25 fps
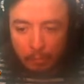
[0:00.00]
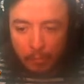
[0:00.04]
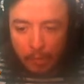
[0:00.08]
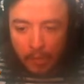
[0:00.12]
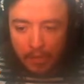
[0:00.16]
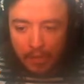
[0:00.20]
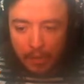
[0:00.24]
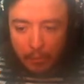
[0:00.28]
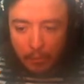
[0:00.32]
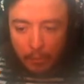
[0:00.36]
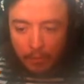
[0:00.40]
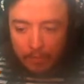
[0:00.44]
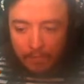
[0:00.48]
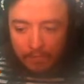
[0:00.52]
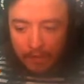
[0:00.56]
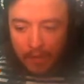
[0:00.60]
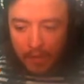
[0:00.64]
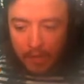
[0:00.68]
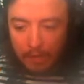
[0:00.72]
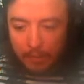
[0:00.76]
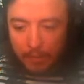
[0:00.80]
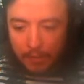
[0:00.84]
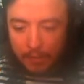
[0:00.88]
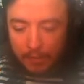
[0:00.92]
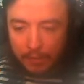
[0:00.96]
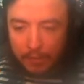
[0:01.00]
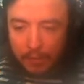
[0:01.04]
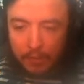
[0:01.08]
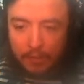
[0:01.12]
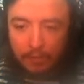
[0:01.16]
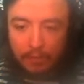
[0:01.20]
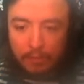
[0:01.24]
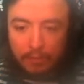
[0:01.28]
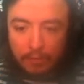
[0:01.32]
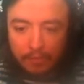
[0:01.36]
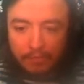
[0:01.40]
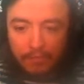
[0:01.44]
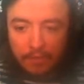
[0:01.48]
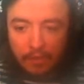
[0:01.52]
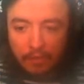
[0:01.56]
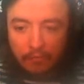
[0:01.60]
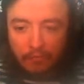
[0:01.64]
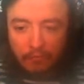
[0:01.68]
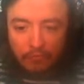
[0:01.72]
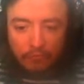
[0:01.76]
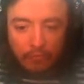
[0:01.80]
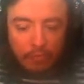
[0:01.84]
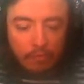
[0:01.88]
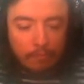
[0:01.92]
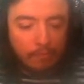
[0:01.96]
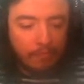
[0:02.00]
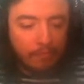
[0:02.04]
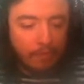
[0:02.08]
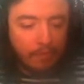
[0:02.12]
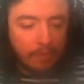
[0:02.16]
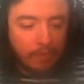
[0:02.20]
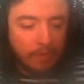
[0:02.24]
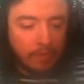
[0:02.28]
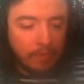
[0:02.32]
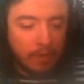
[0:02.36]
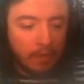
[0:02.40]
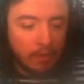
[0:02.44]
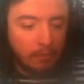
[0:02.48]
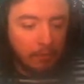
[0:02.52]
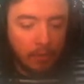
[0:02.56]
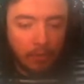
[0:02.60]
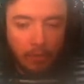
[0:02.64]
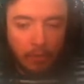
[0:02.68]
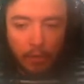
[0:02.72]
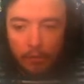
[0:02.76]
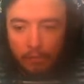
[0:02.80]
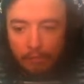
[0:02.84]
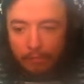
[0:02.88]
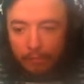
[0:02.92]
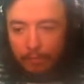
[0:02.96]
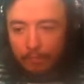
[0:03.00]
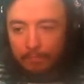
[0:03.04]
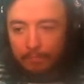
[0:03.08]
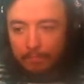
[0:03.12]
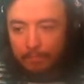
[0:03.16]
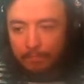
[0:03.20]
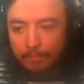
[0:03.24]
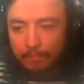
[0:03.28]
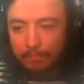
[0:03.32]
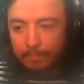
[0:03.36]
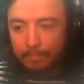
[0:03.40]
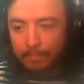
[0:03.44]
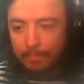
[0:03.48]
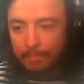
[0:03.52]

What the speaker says: love to play that one time on a as like a stream thing. That could be a lot of fun.